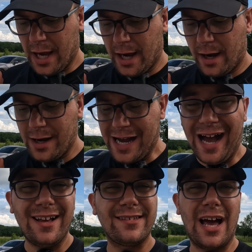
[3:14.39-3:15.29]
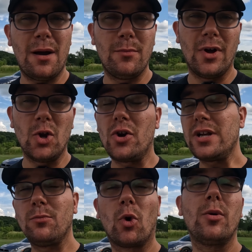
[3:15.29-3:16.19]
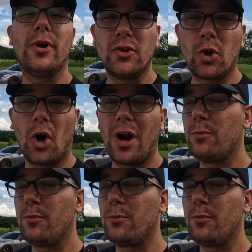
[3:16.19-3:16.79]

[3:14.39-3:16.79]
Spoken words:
as I'm learning more about the car,